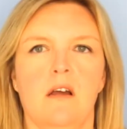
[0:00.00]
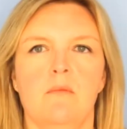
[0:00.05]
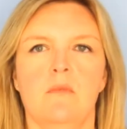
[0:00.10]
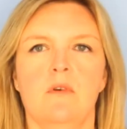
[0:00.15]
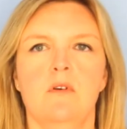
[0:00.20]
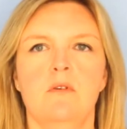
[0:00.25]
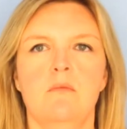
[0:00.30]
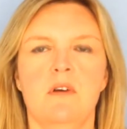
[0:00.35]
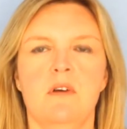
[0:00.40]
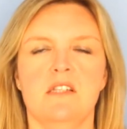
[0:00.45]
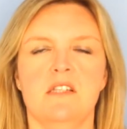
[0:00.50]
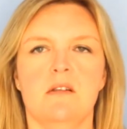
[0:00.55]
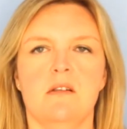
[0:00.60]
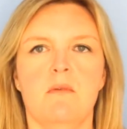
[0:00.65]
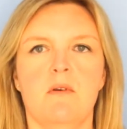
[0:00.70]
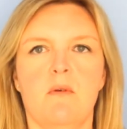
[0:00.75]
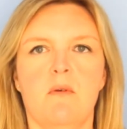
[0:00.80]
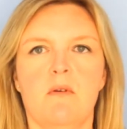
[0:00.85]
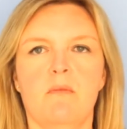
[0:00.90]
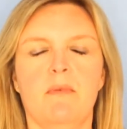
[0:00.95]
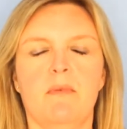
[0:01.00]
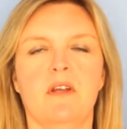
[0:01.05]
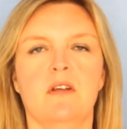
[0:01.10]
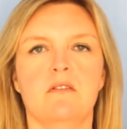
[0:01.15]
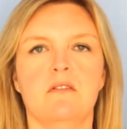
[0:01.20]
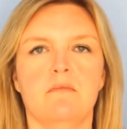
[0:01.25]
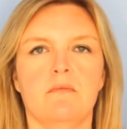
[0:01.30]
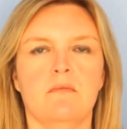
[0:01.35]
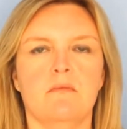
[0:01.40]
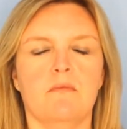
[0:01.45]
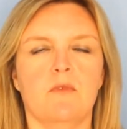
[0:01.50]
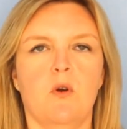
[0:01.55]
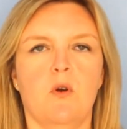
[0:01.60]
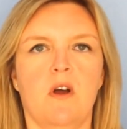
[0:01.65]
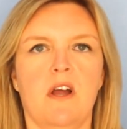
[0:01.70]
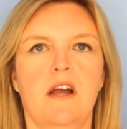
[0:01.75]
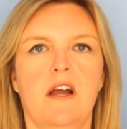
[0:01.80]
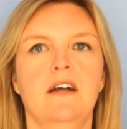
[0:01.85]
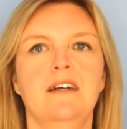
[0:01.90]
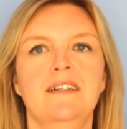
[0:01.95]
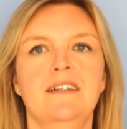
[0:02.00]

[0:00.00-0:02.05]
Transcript: Oh, my smile won't be quiet.